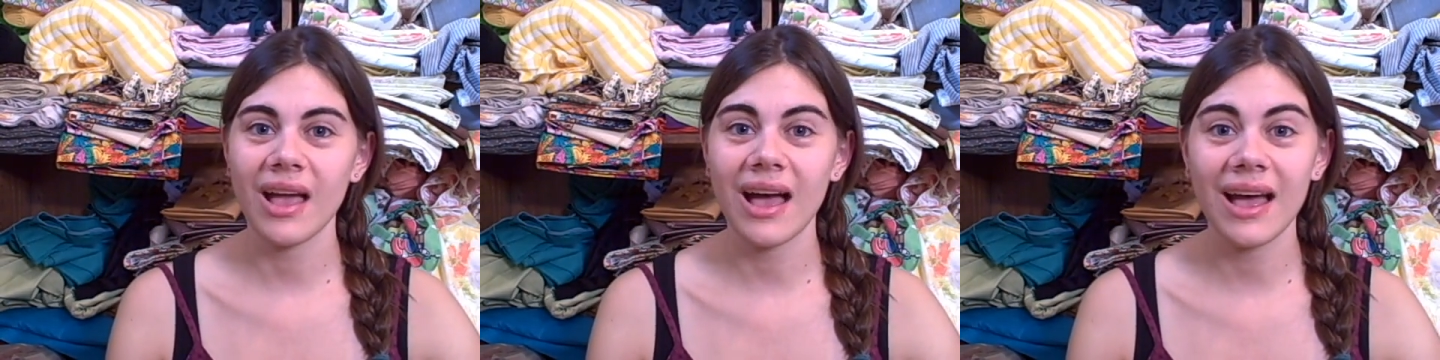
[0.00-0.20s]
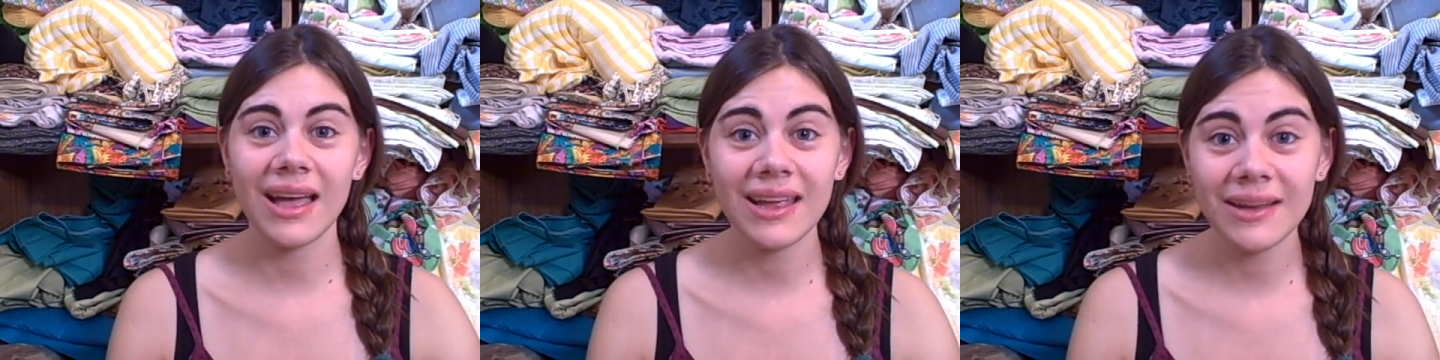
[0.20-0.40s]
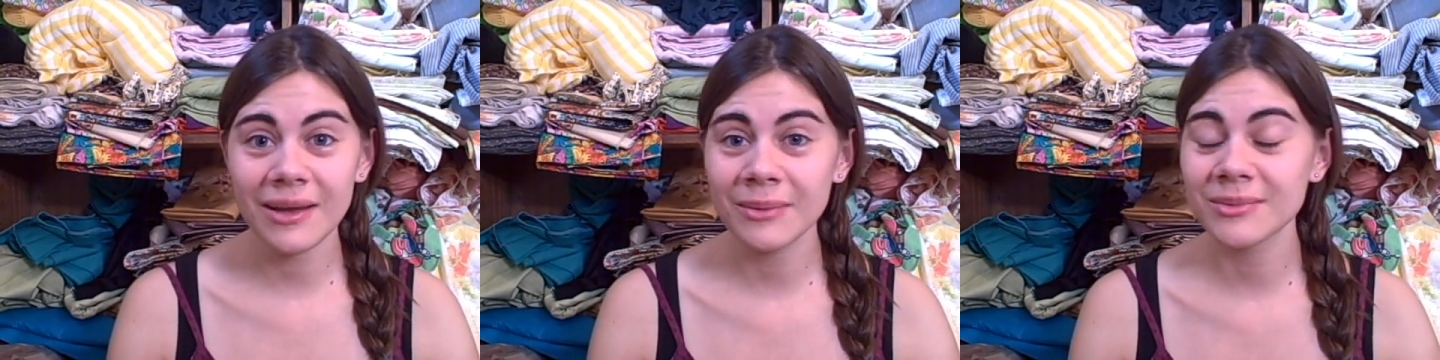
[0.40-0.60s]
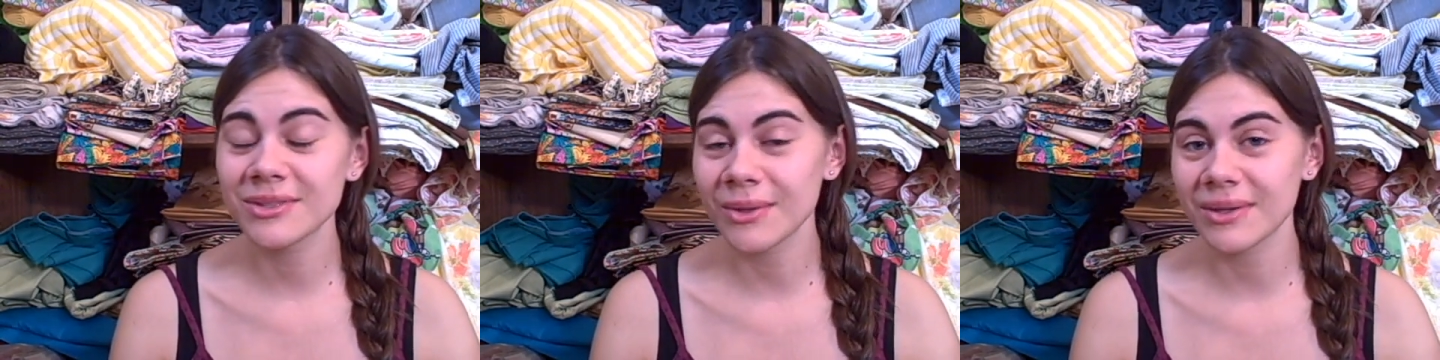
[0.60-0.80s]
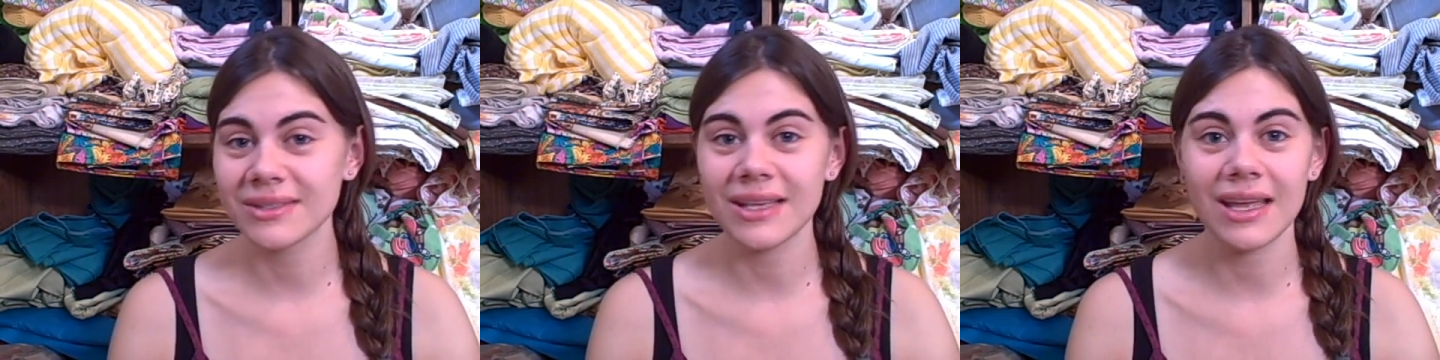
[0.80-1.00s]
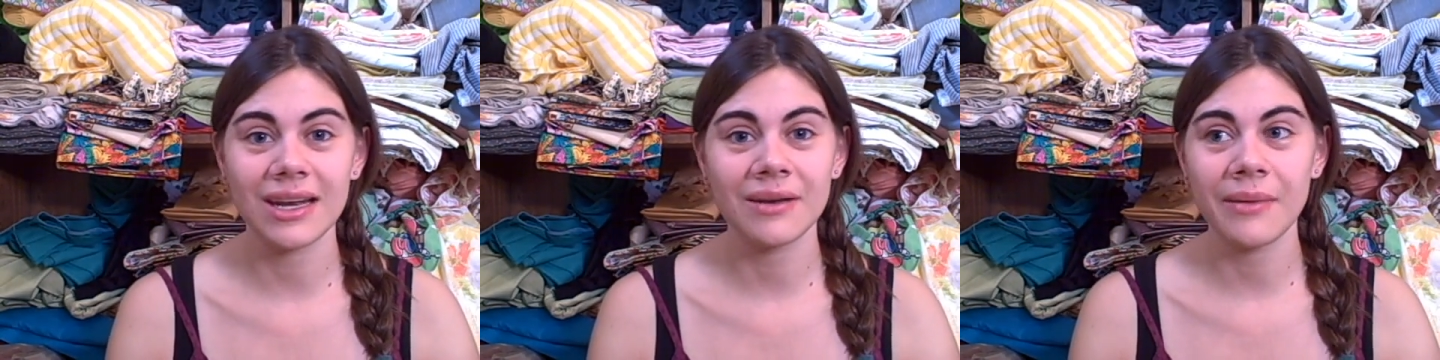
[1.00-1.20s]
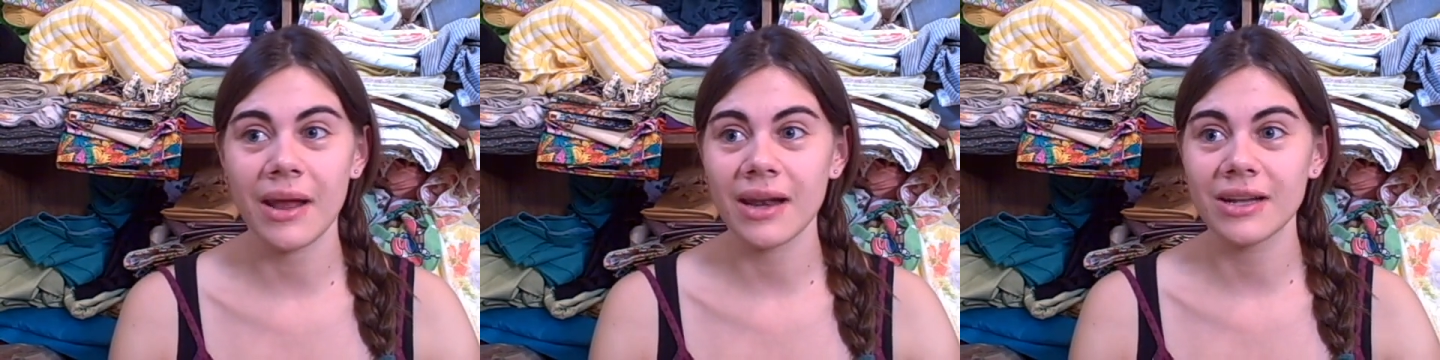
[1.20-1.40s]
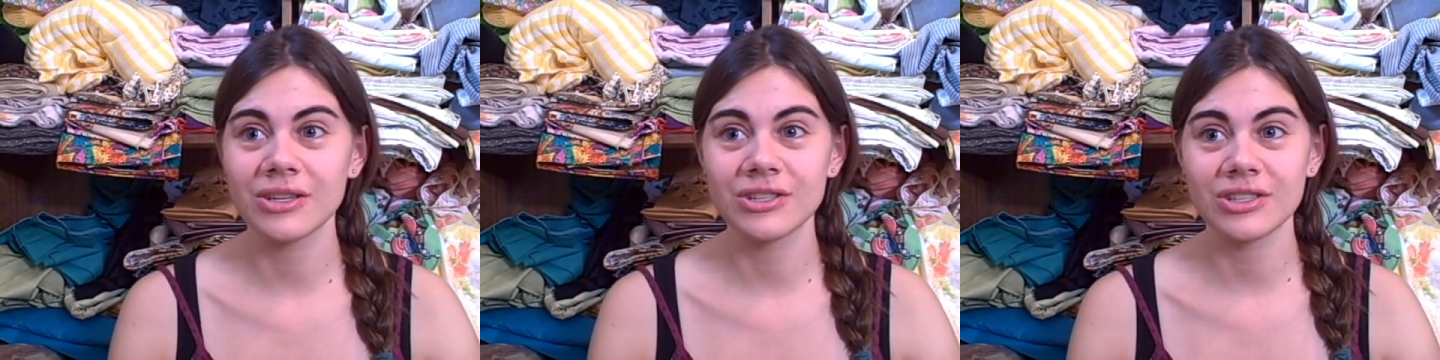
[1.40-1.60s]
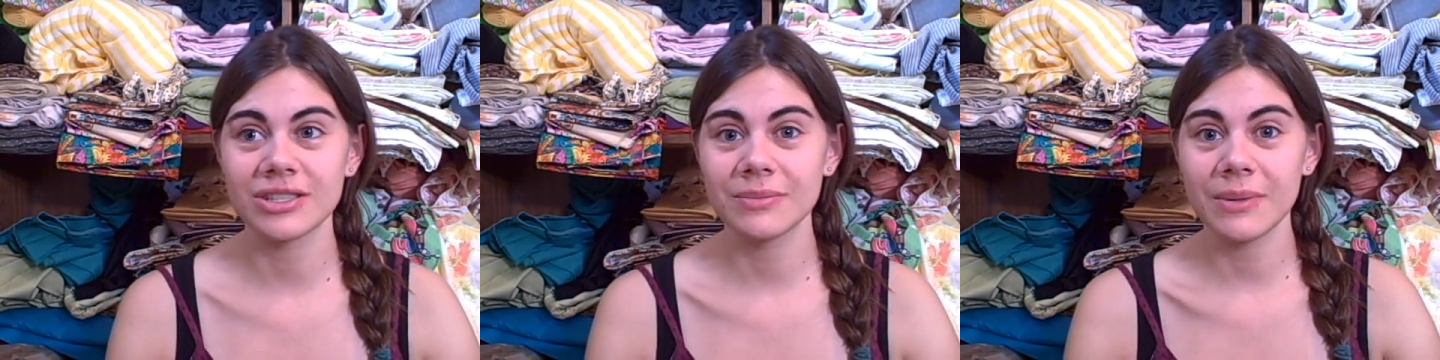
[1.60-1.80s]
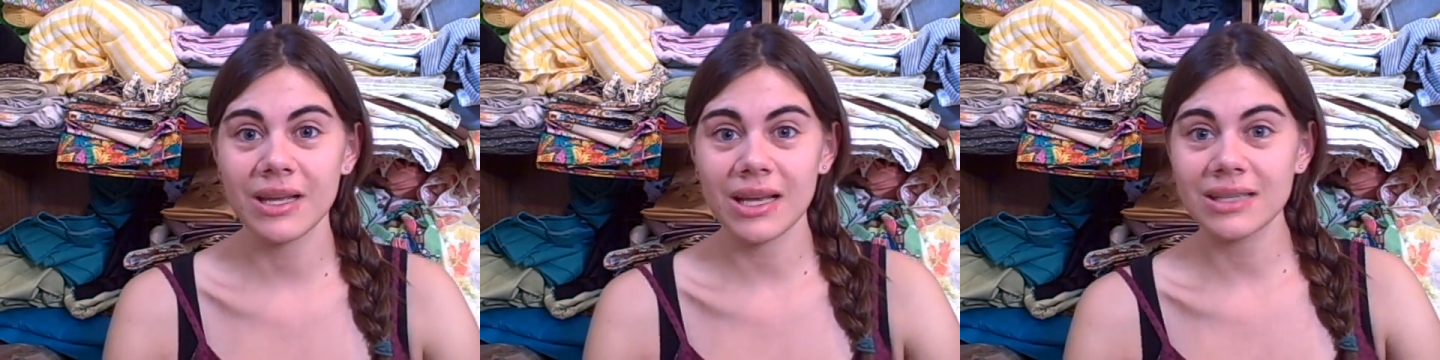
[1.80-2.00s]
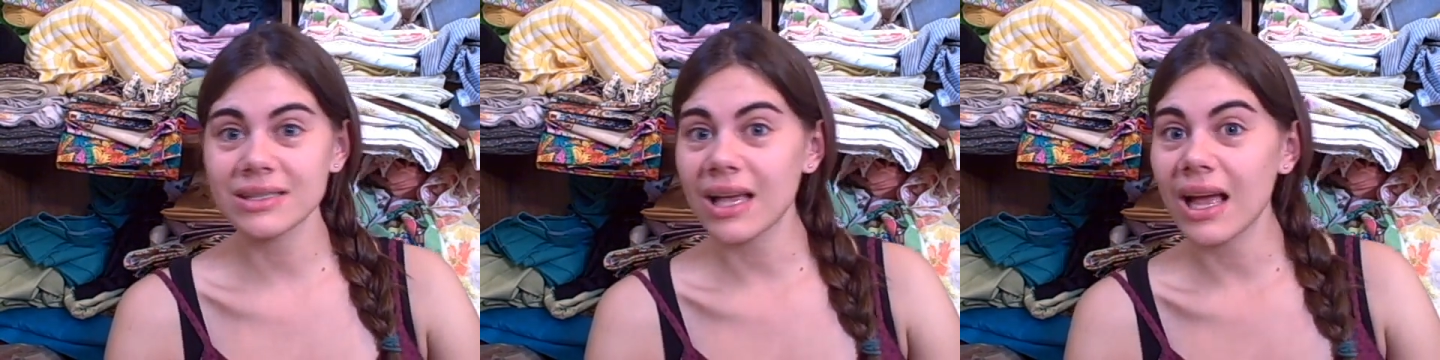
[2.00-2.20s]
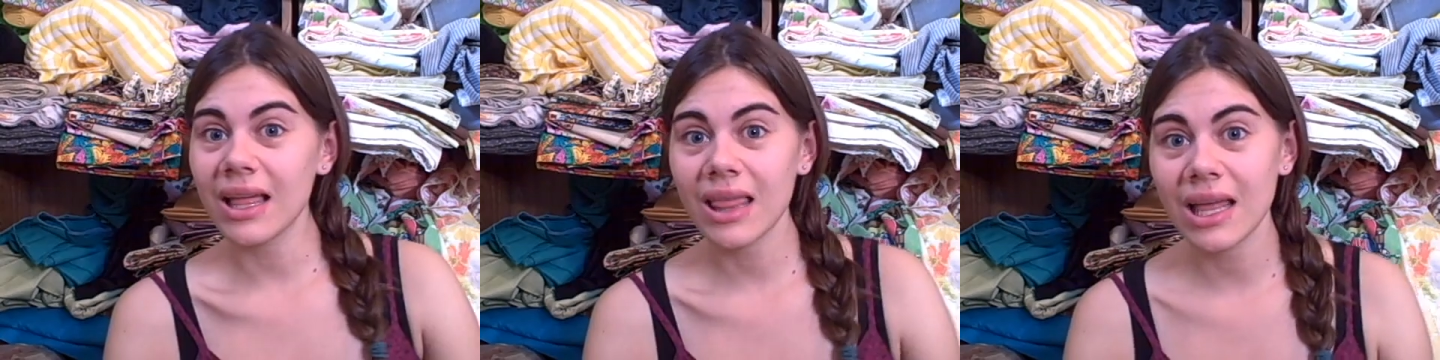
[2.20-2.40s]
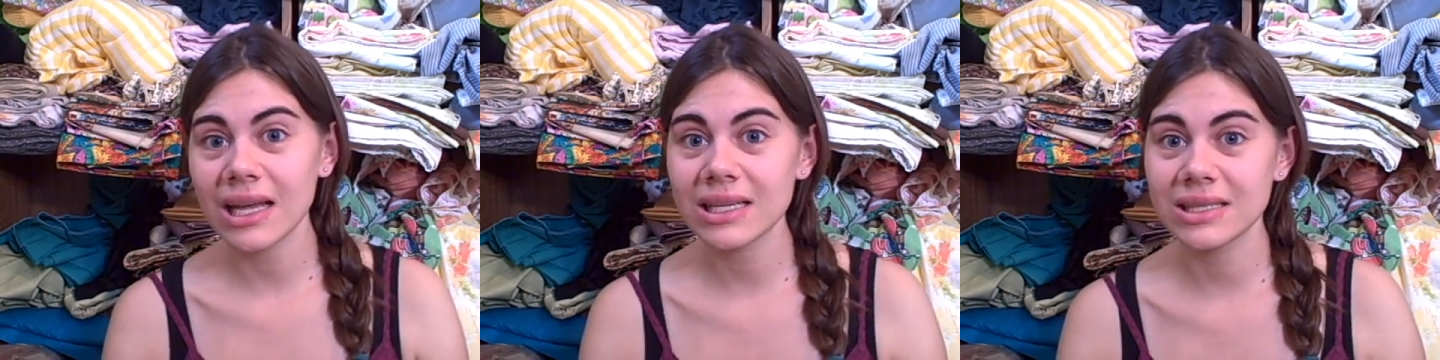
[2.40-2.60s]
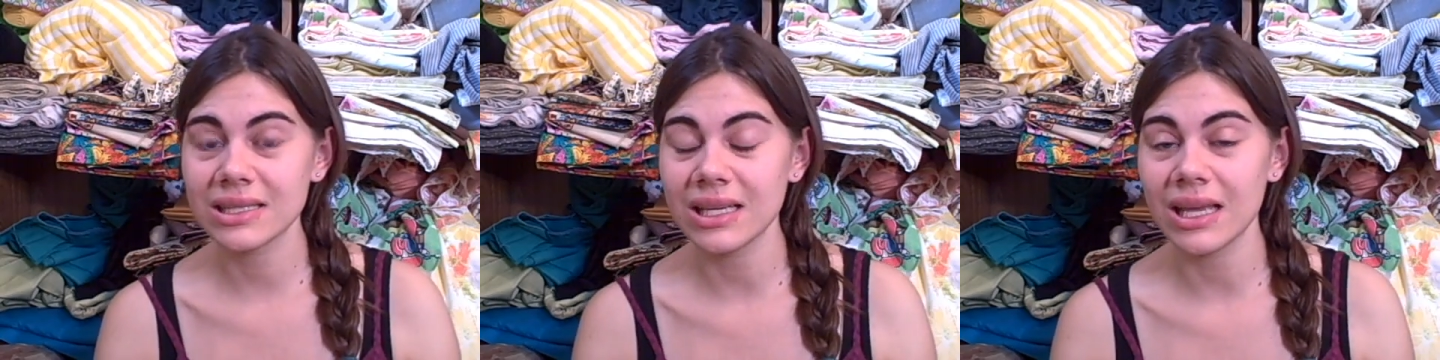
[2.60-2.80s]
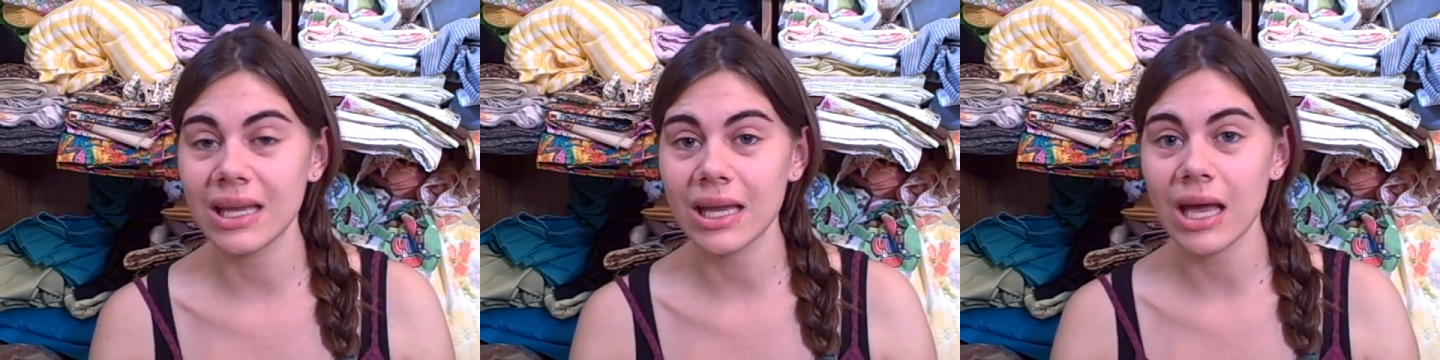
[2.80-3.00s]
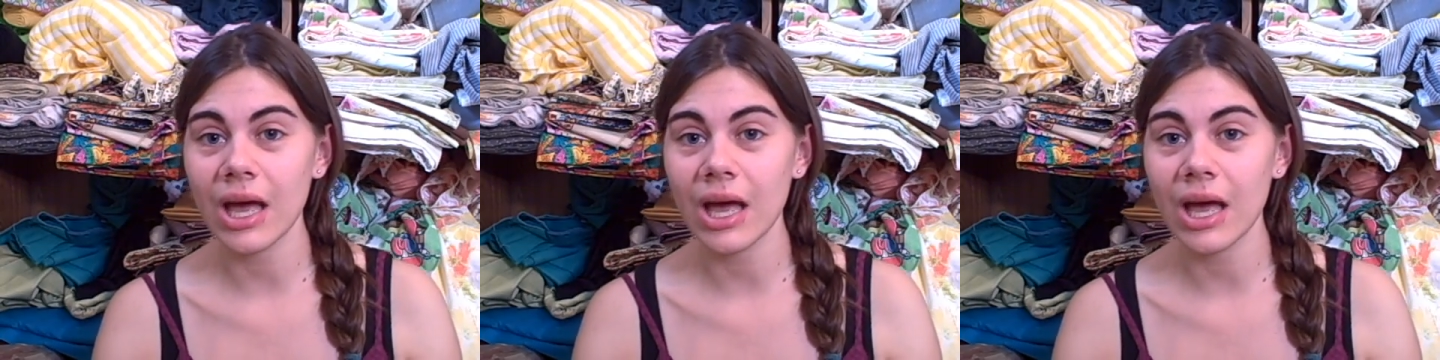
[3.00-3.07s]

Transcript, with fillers: I am so excited about it just because I like seeing